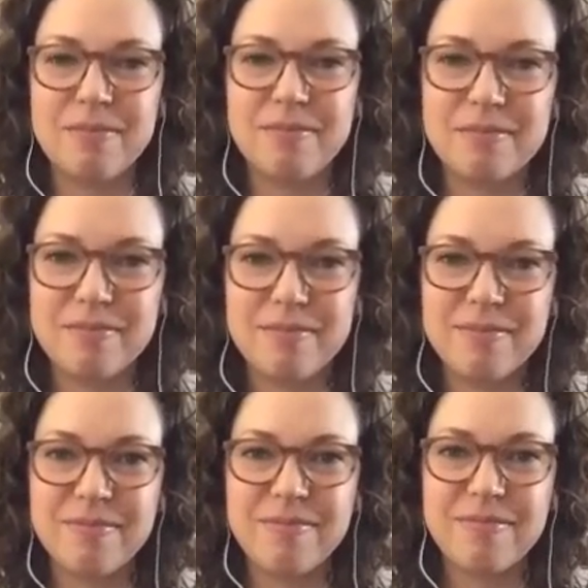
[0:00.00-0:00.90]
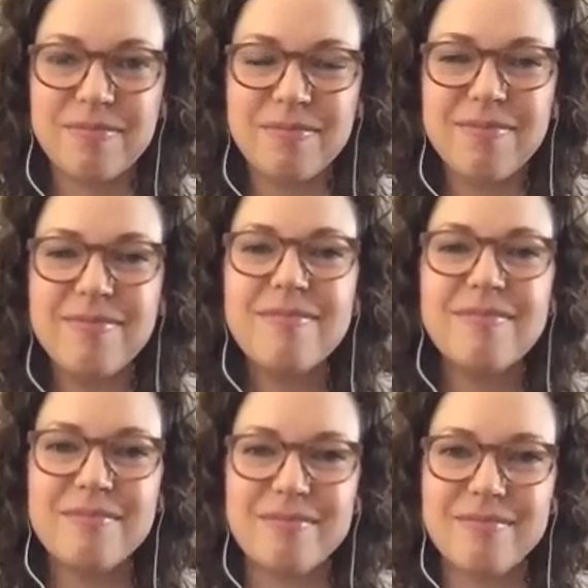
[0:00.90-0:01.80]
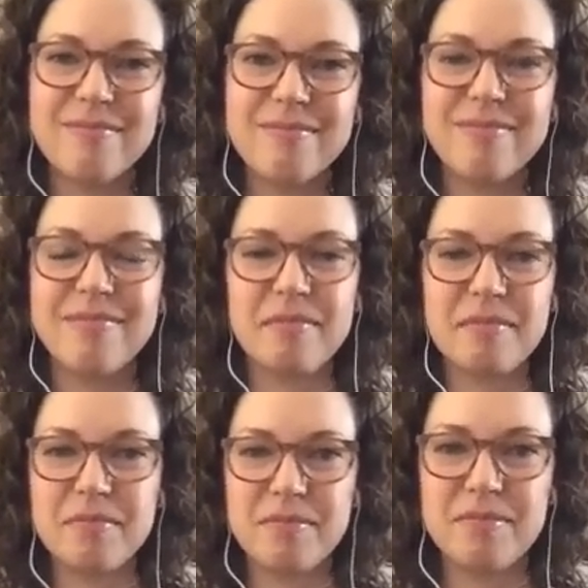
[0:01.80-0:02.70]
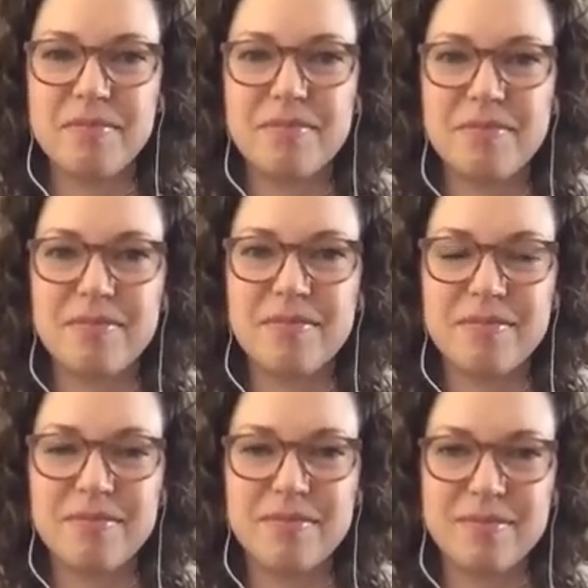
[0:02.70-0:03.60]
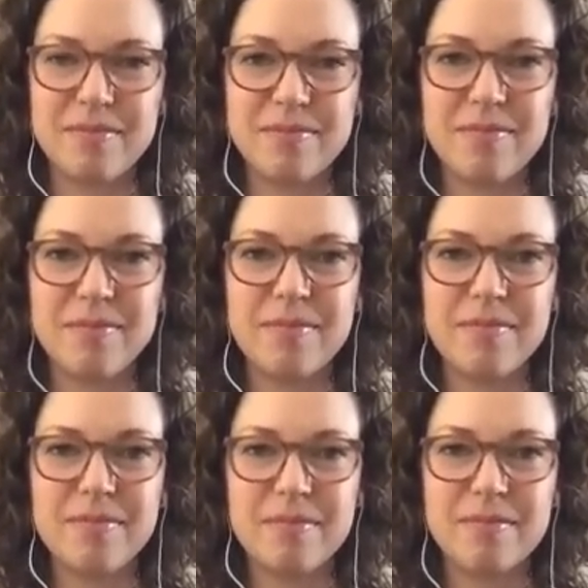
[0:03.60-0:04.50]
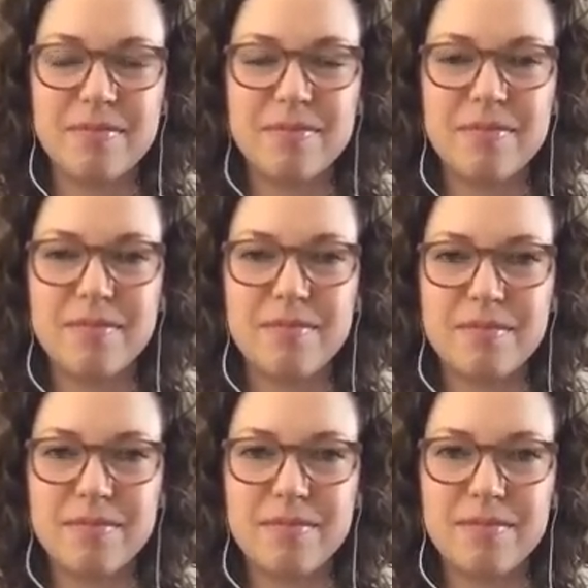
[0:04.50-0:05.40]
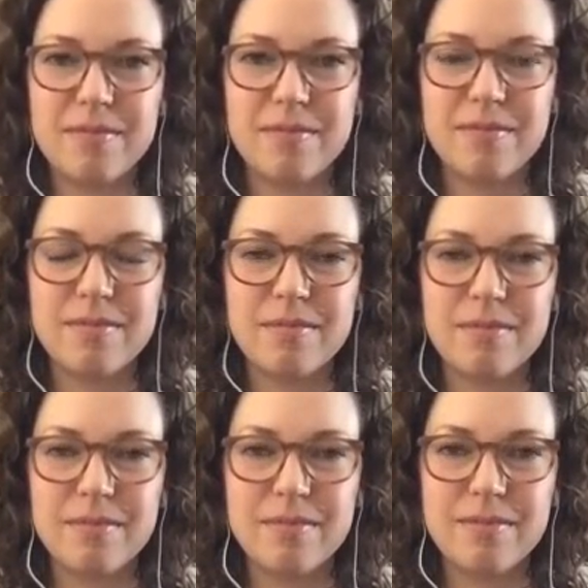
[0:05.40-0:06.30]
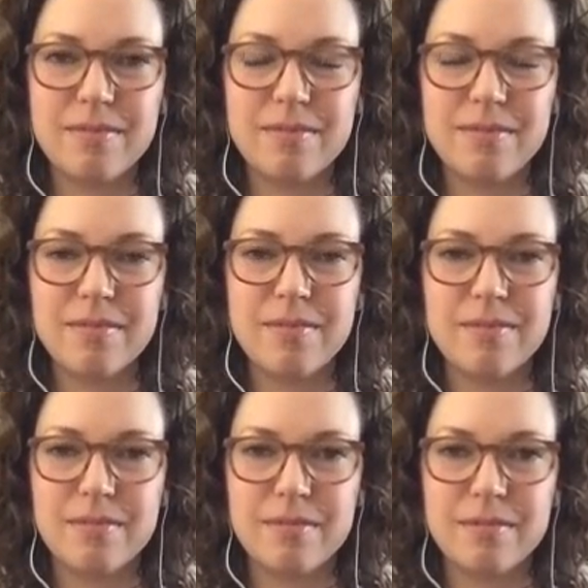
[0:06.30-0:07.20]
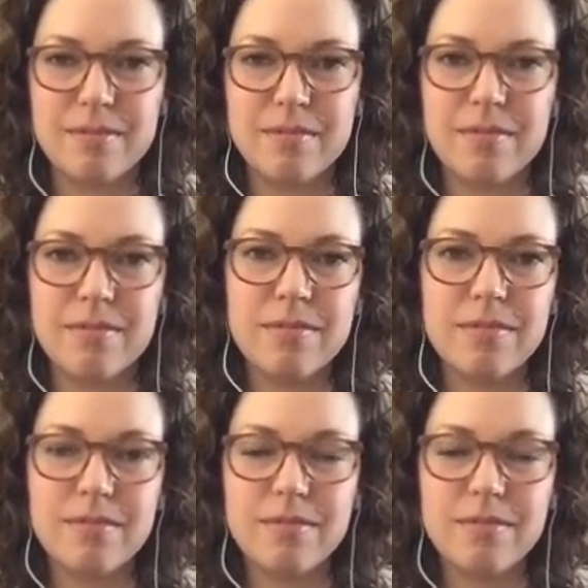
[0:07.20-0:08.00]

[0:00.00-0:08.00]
[no speech]